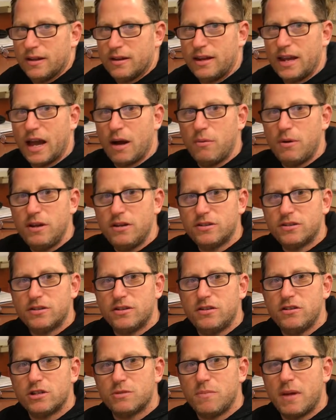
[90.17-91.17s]
Now, we used
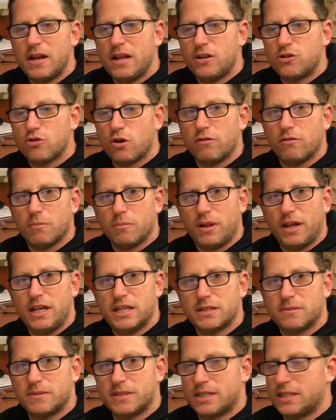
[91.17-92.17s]
to use many joint
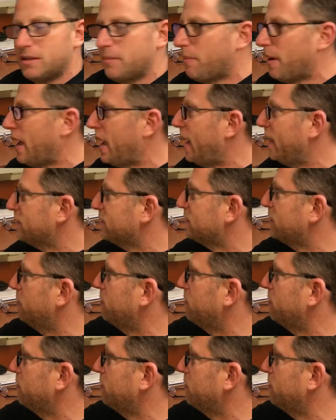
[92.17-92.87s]
replacements in the past.